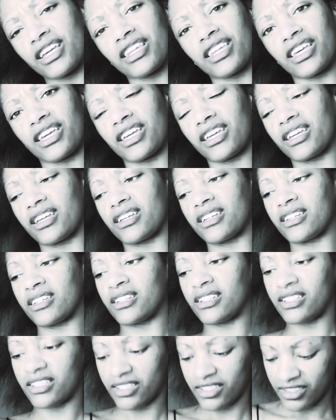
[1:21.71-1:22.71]
Like,
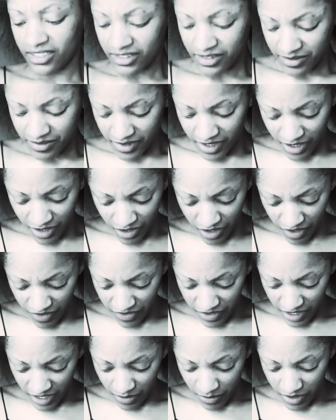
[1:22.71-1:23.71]
I don't know, I
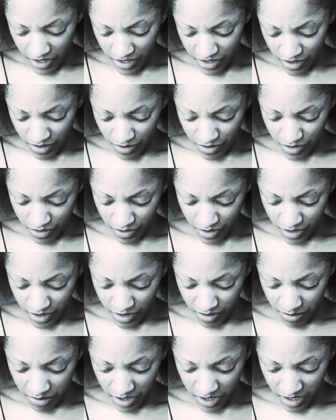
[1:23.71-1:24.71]
feel like when I don't do a good
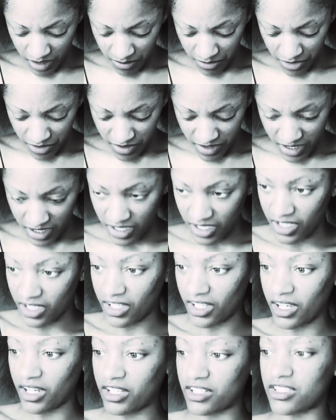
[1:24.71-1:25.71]
PM routine,
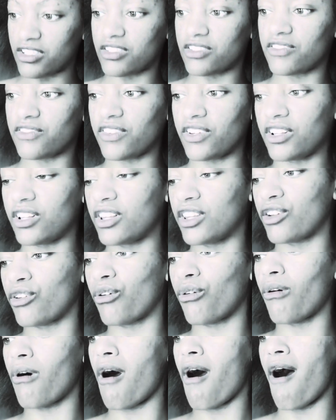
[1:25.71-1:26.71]
I just feel a
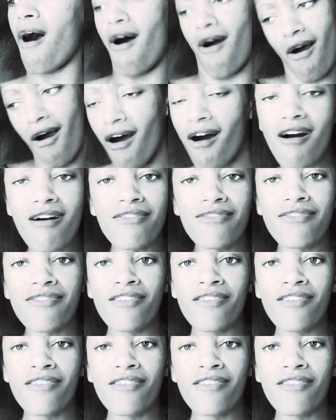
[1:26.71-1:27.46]
little off.